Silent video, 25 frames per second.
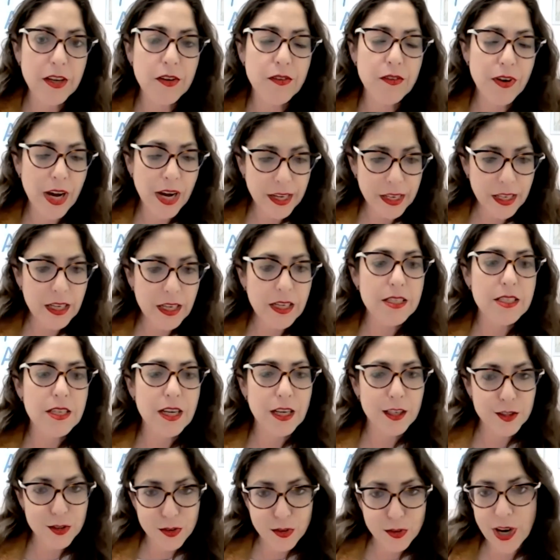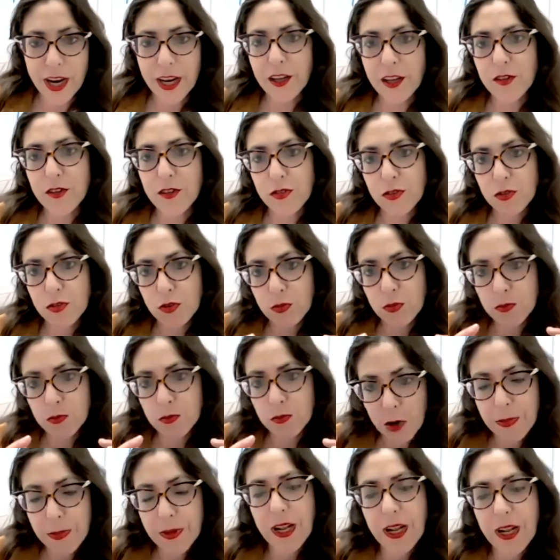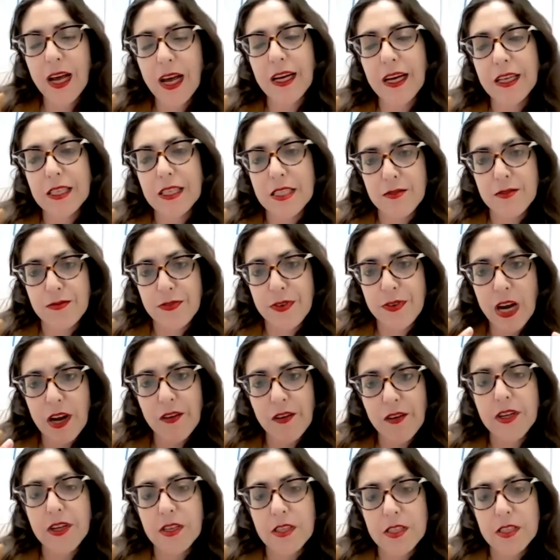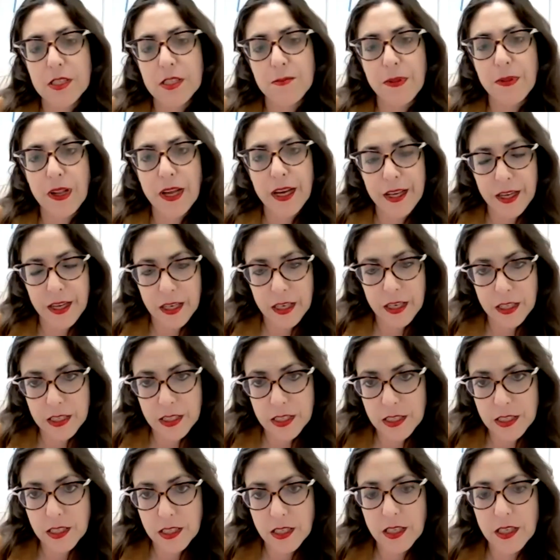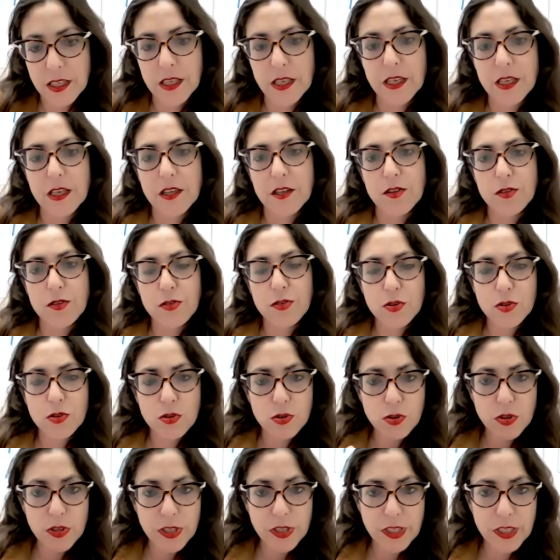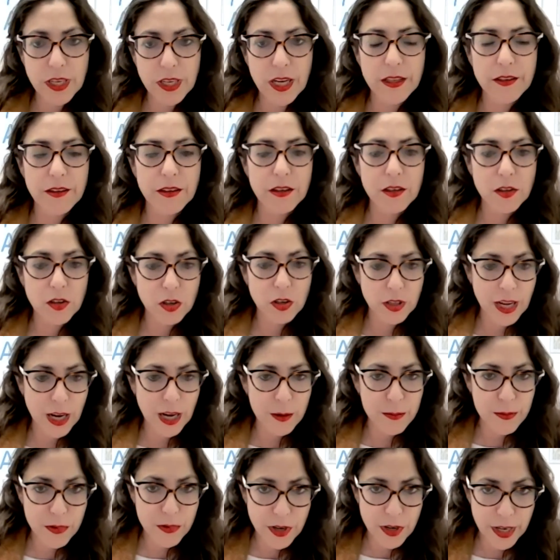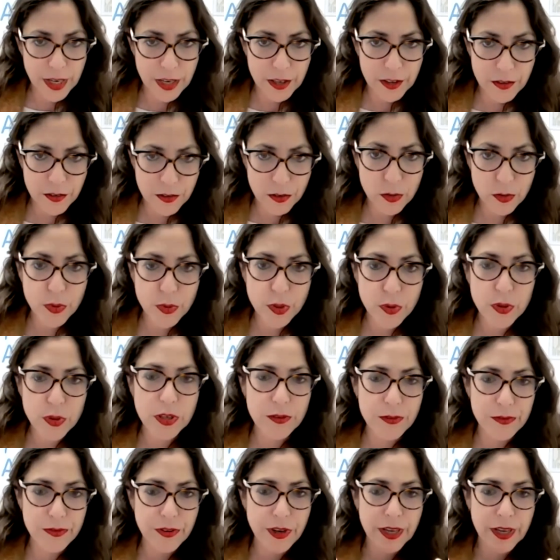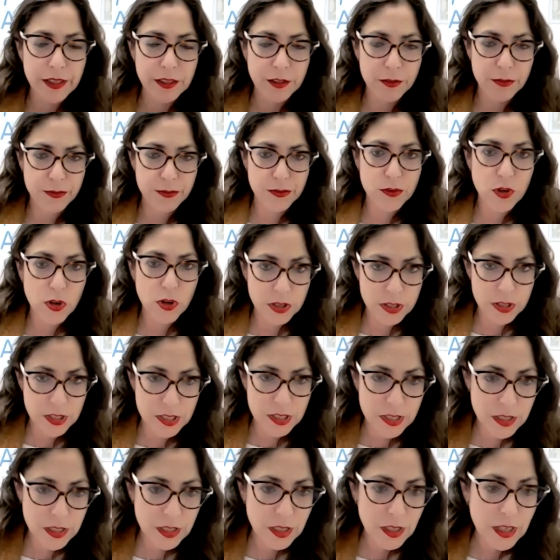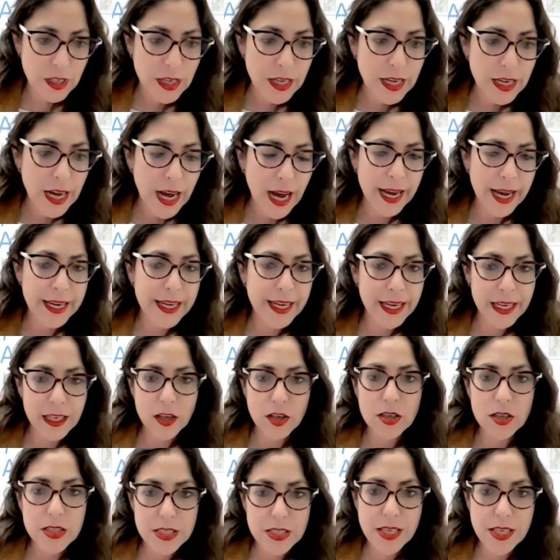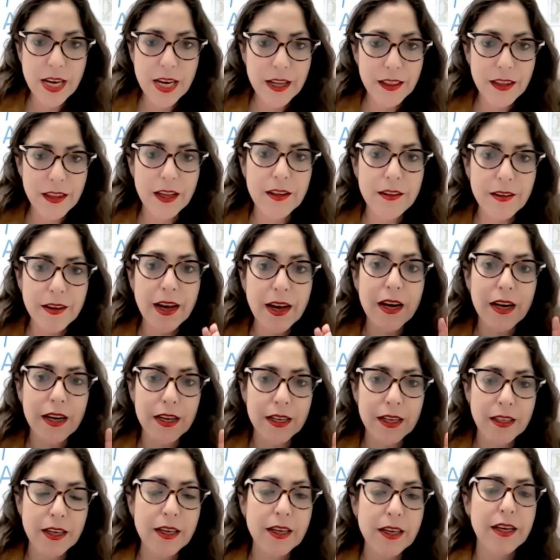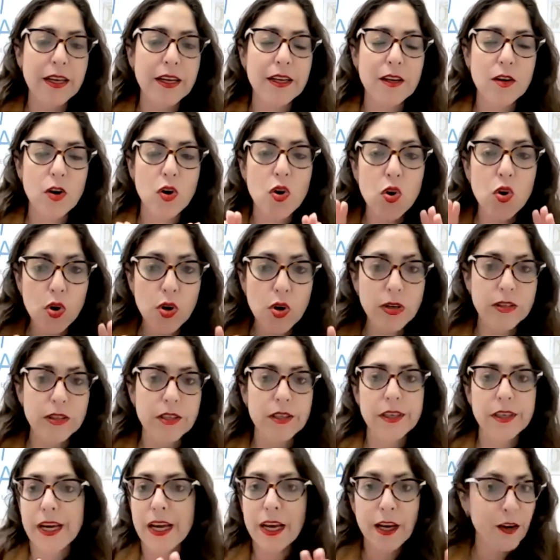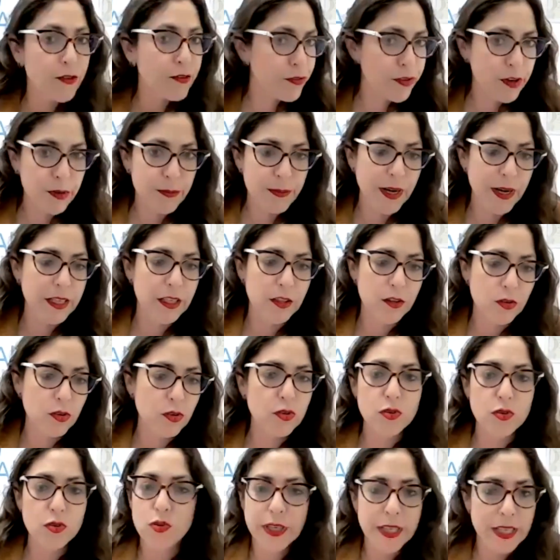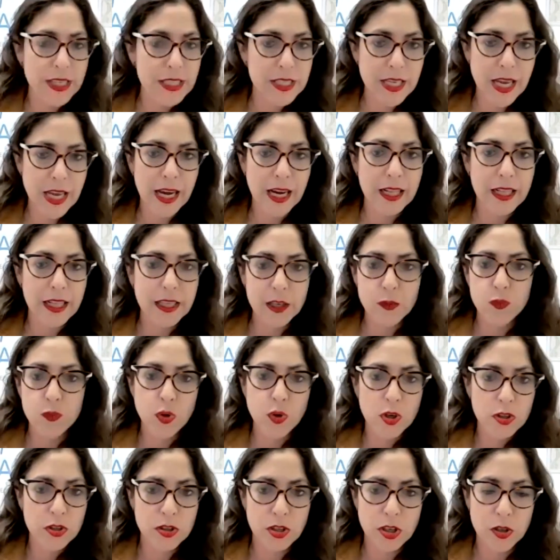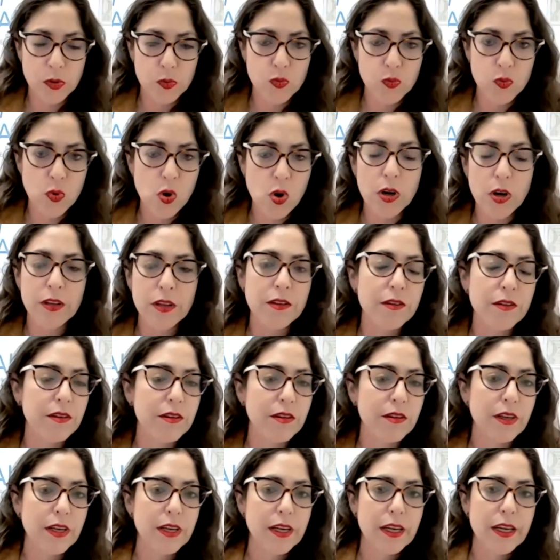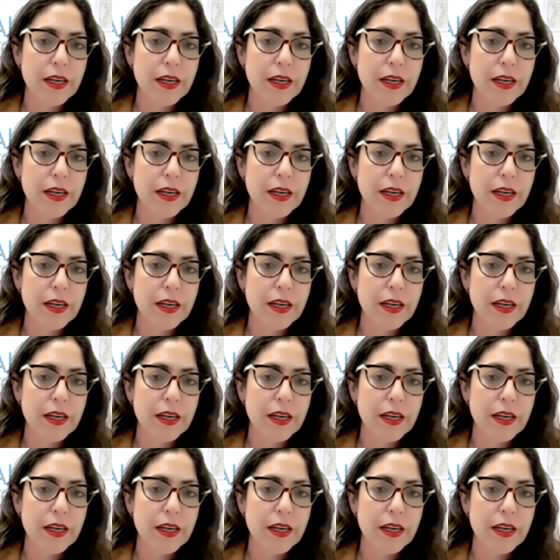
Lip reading: Meaning the Iranians are trying to mobilize various players to coordinate and collaborate to unify the fronts. I cannot say that they can order everybody to do exactly what they want,